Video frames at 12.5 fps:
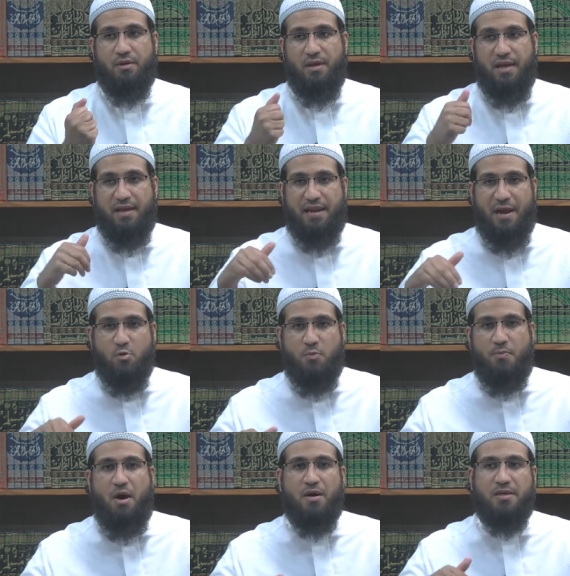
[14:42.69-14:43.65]
and our
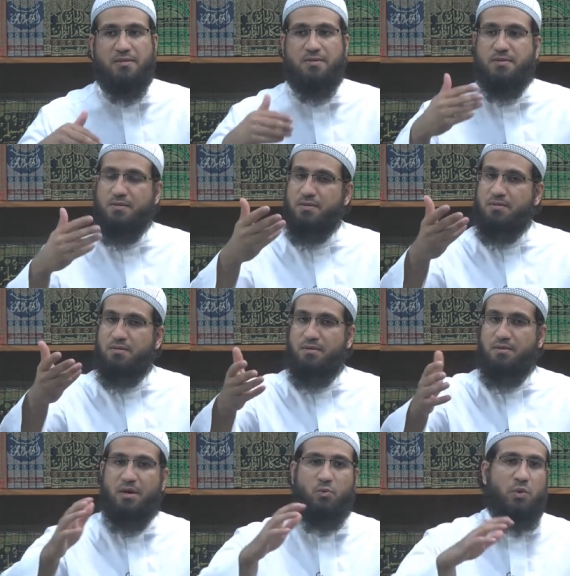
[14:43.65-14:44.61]
pockets
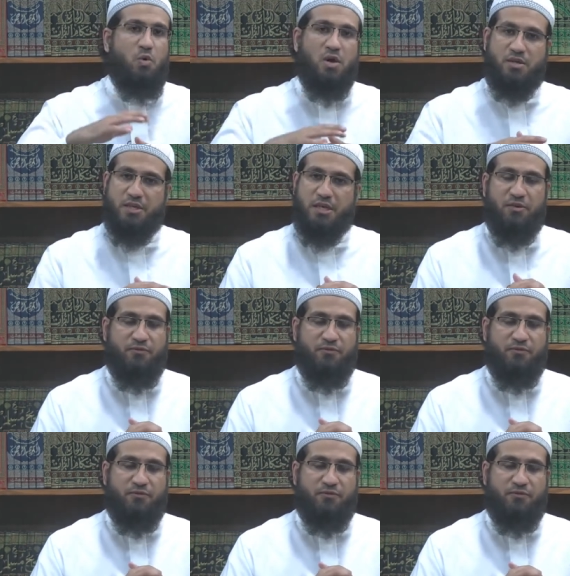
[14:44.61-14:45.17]
that we want to give.